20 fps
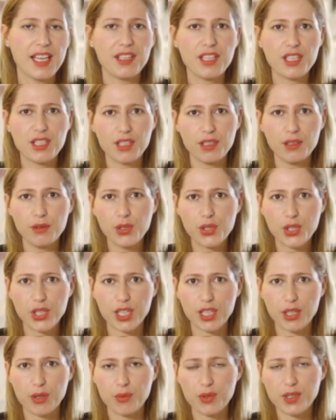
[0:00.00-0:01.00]
The
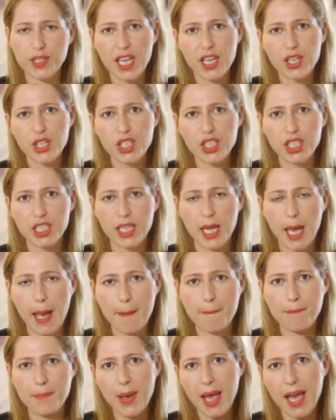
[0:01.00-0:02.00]
solution was actually
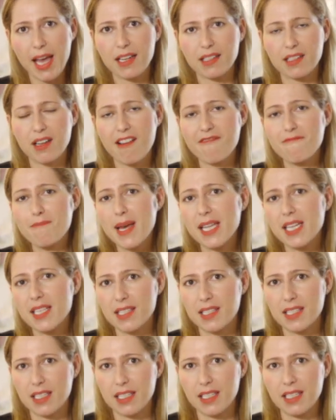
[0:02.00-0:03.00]
a bag of
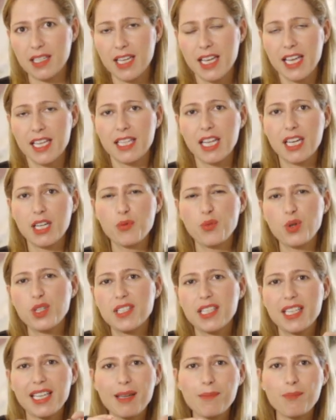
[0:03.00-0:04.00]
medicine that it
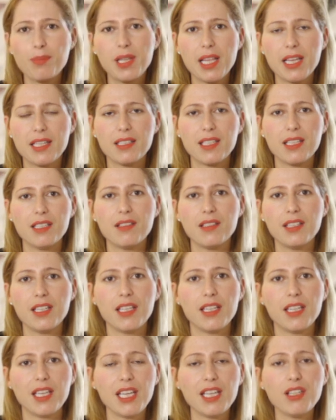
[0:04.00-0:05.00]
was implanted
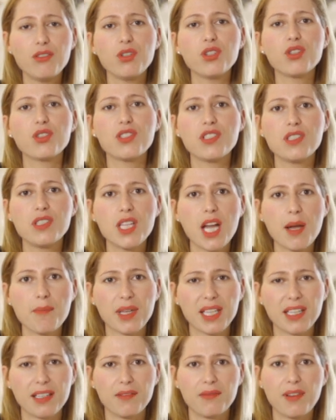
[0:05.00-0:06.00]
into your
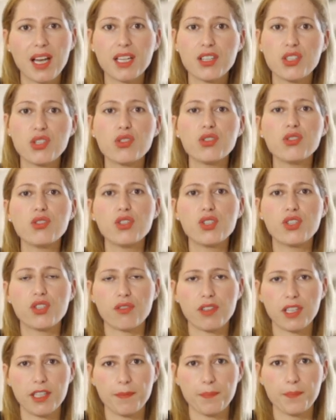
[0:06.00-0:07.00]
stomach via
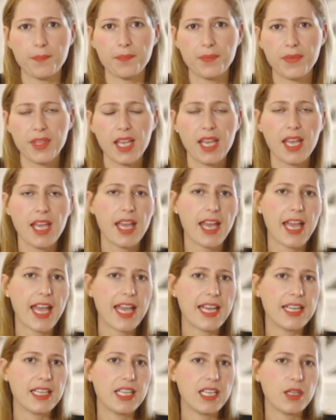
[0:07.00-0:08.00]
surgery.
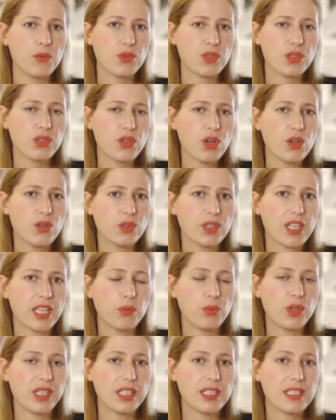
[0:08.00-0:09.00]
And it was told that
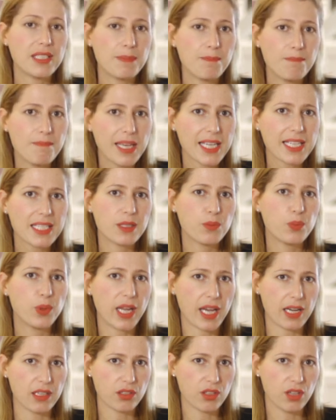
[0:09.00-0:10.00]
when it's mixed with
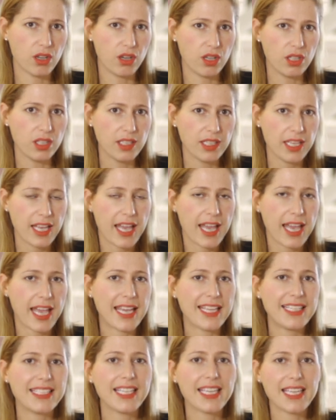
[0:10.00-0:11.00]
alcohol,
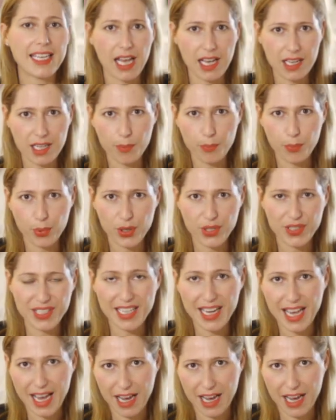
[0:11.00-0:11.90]
it can knock a person